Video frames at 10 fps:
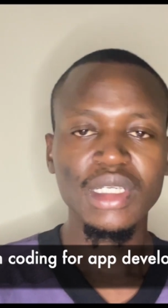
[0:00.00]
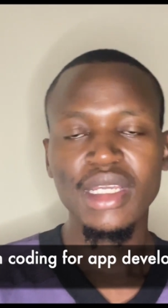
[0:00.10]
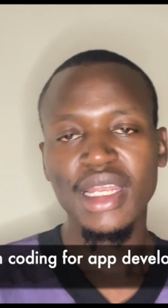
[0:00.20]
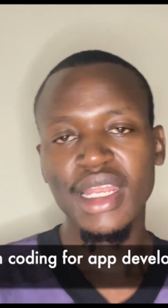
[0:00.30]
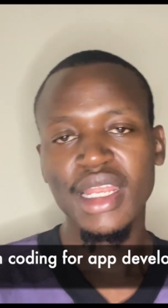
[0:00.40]

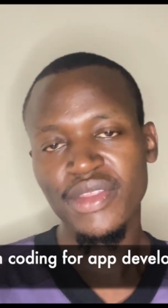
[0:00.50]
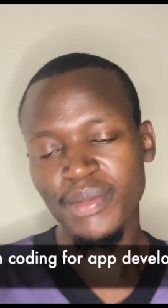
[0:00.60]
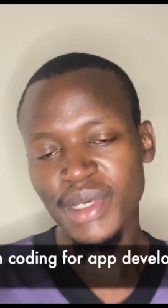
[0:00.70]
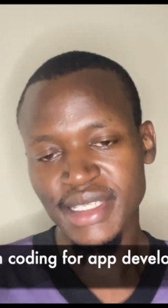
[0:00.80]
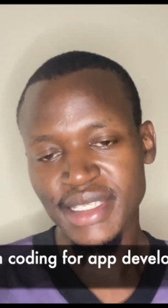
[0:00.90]
learn the
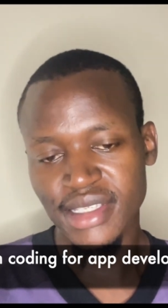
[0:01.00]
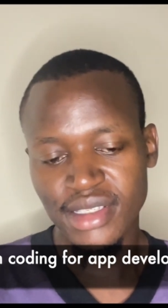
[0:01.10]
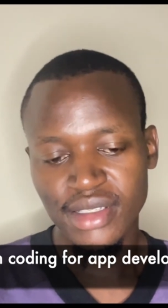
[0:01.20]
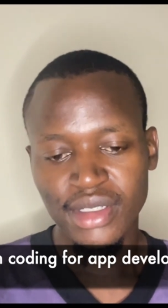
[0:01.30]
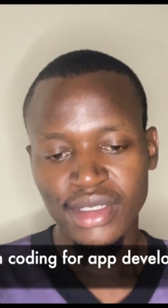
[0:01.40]
basics.
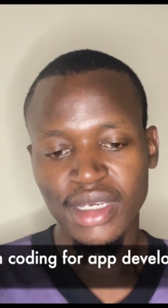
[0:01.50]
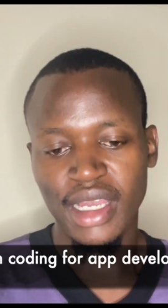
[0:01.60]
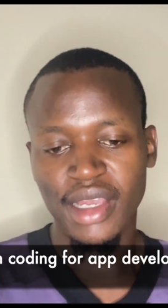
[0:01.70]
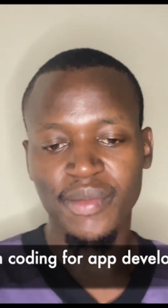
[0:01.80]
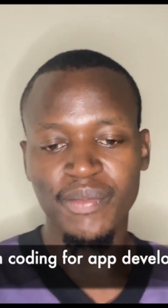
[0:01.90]

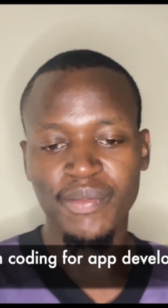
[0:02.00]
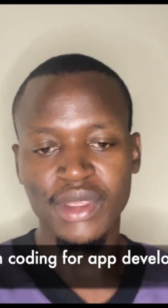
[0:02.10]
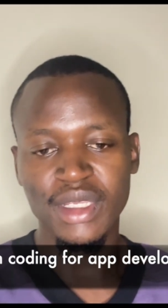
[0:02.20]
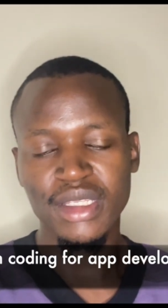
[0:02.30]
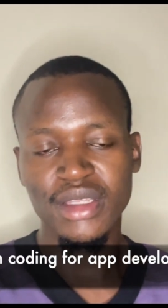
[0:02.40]

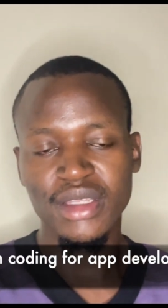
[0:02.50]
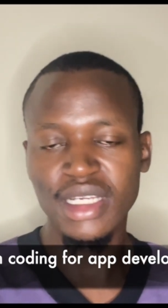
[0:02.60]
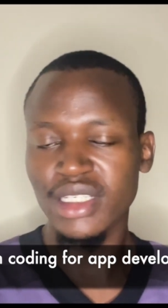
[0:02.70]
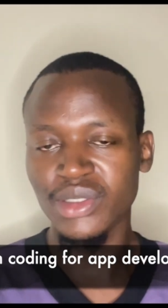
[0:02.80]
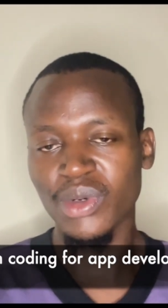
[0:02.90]
That
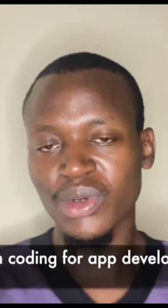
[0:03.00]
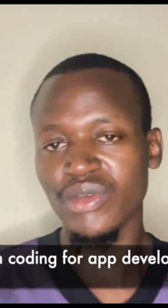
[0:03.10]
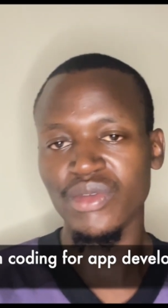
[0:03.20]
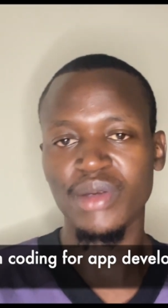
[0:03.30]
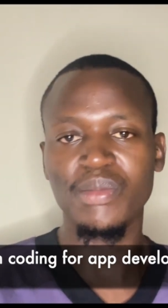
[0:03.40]
is one of
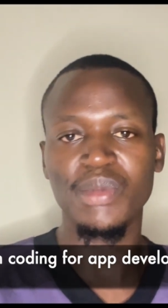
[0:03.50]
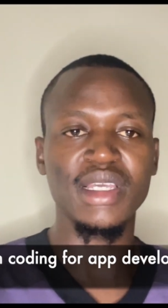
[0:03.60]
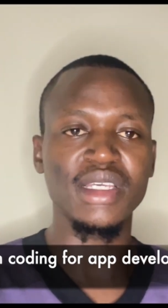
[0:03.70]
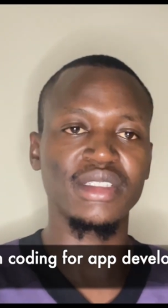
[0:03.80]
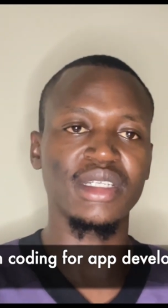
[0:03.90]
the biggest